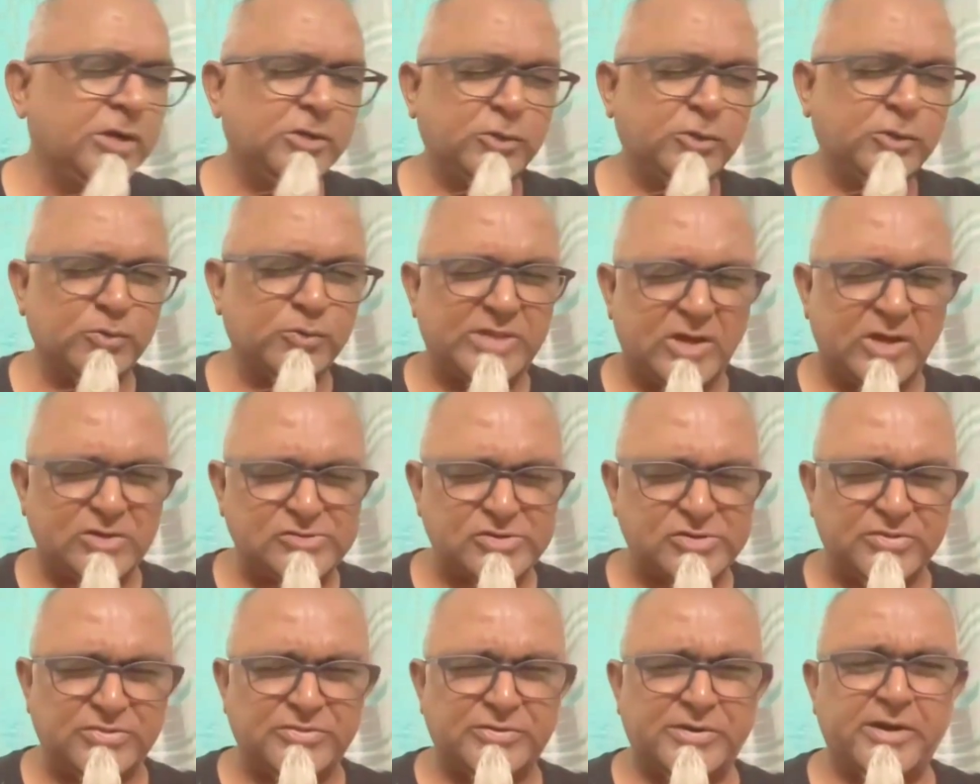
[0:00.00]

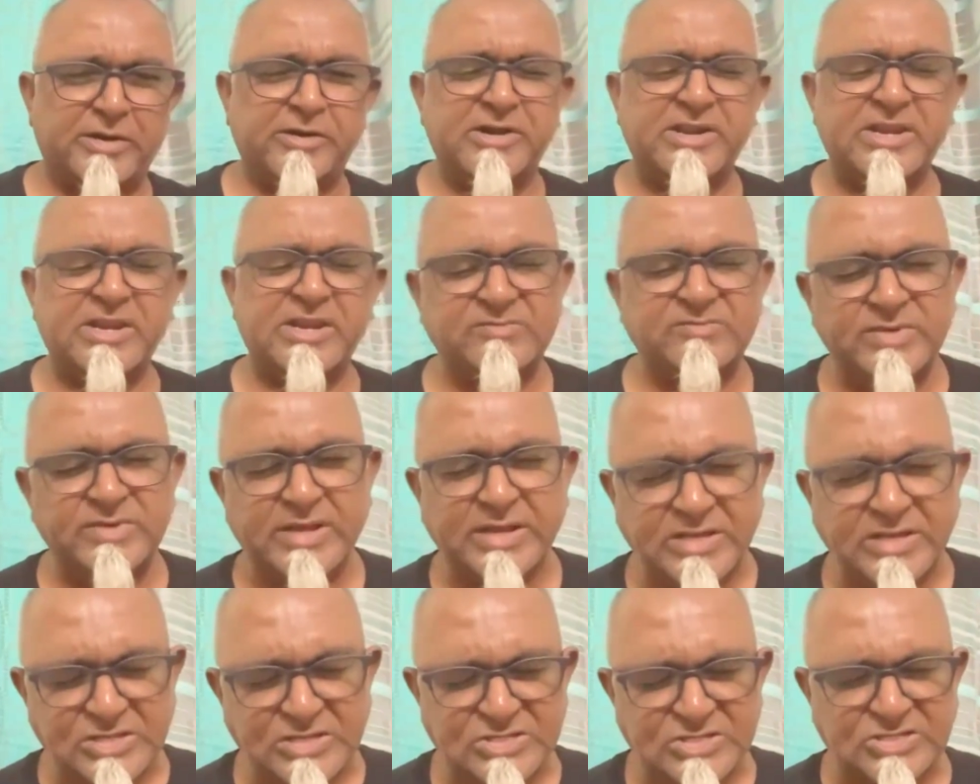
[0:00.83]
2,300
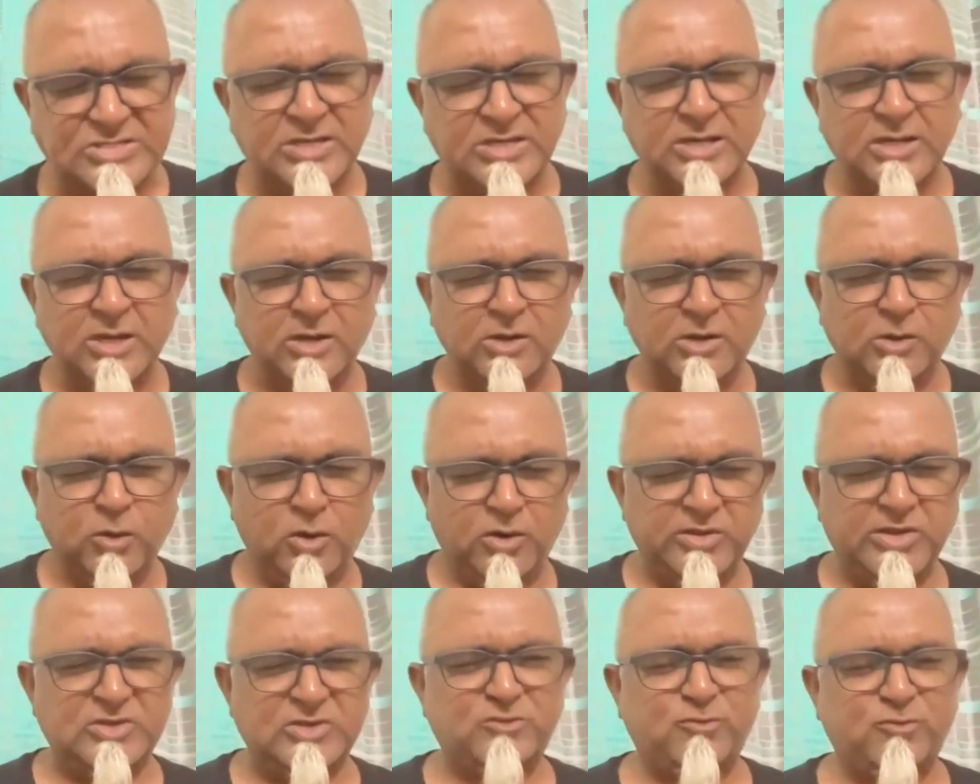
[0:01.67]
evenings, Lord,
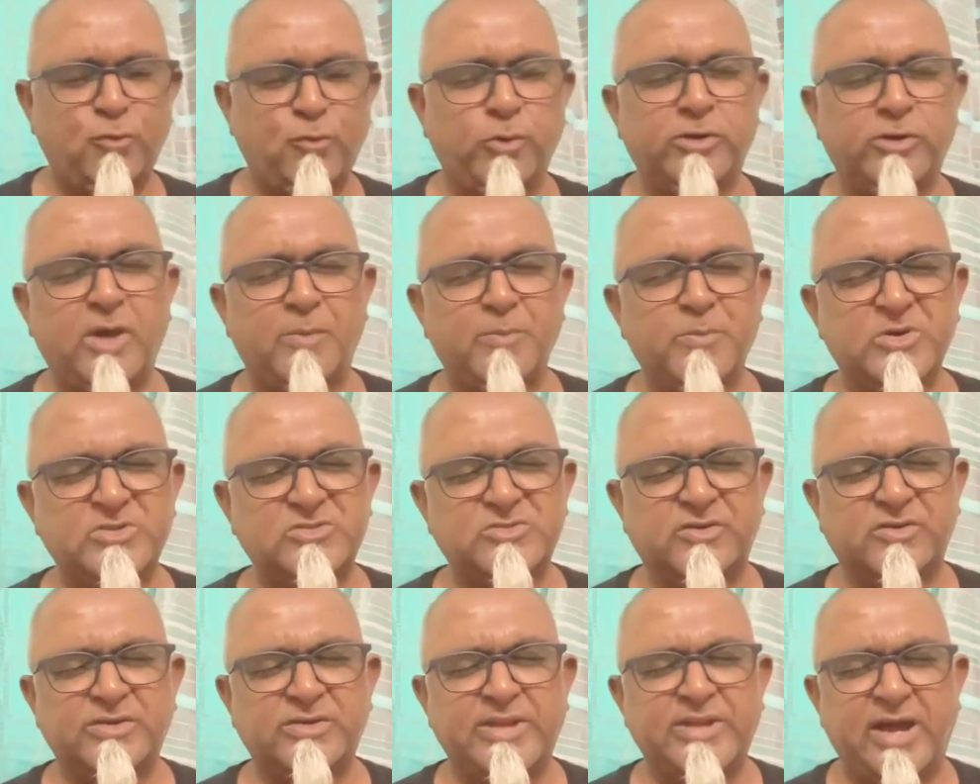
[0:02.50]
these four numbers
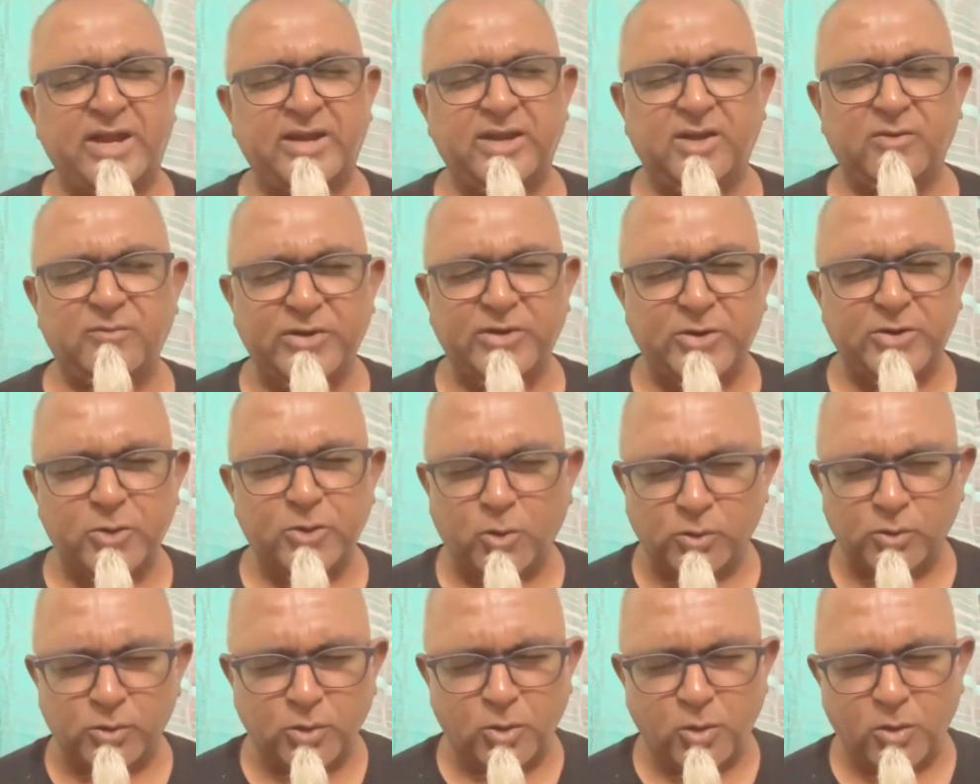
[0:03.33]
and Daniel, we
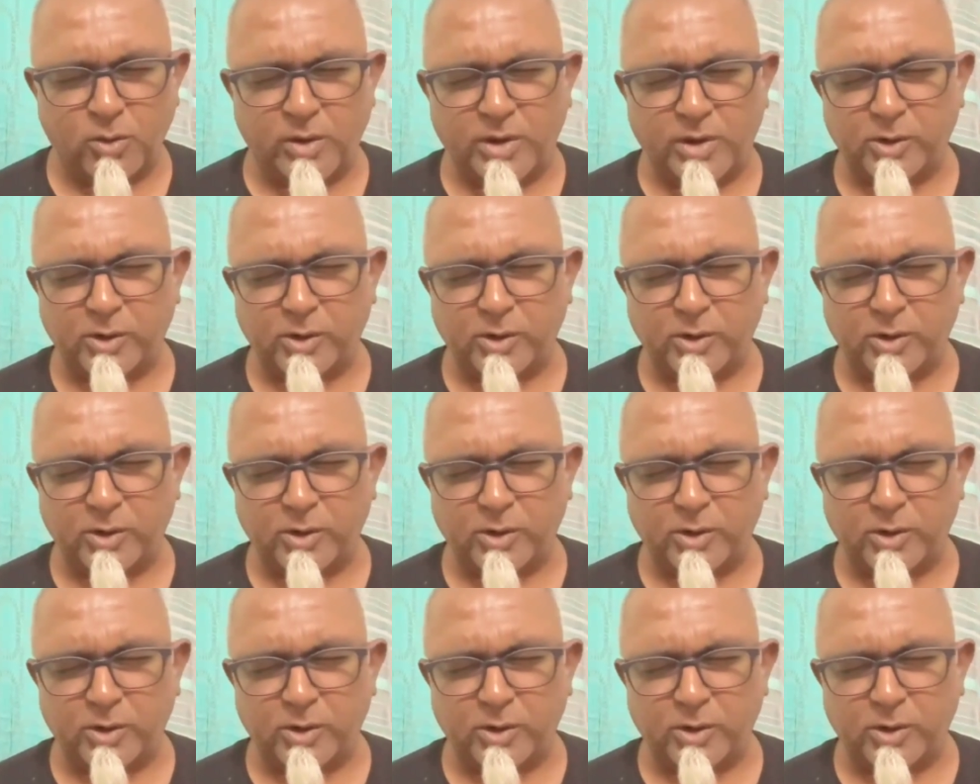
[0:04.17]
don't know.